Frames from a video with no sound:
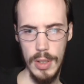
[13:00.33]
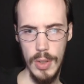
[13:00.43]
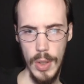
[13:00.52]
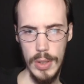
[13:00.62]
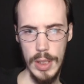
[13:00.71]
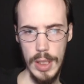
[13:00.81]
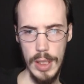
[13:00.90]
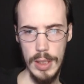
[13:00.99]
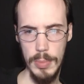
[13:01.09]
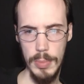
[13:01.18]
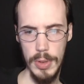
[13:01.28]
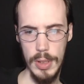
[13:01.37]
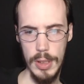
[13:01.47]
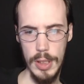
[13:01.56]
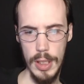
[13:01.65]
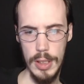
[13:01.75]
So Elsie did something
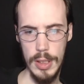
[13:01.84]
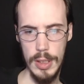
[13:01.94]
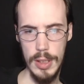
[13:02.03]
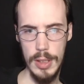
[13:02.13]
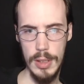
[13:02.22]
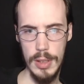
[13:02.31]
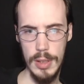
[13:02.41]
to Justice.